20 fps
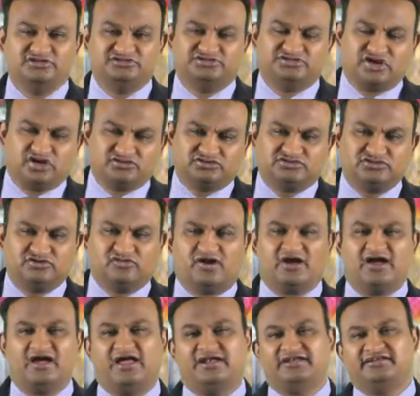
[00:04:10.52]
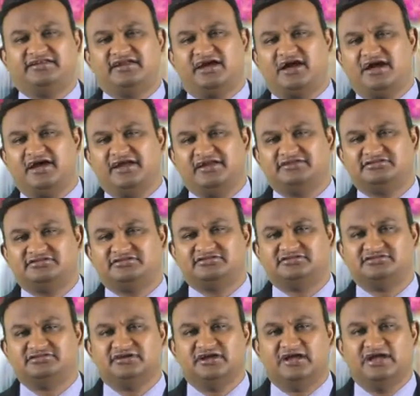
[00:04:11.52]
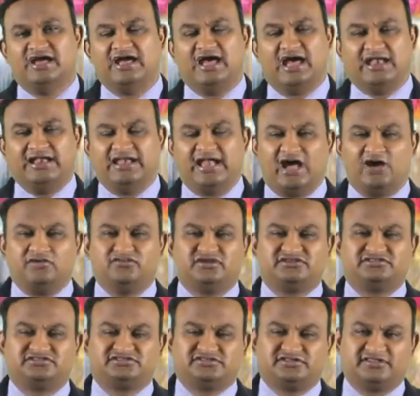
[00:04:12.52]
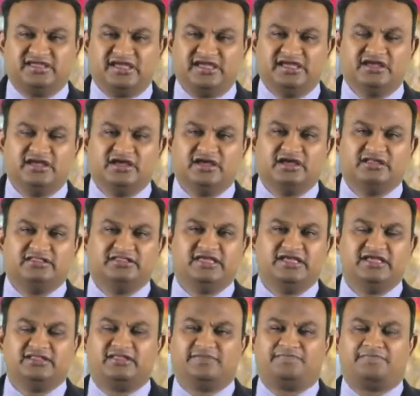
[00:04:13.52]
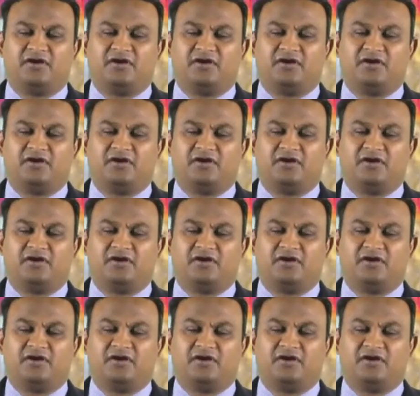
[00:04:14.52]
Joshua had died, and now the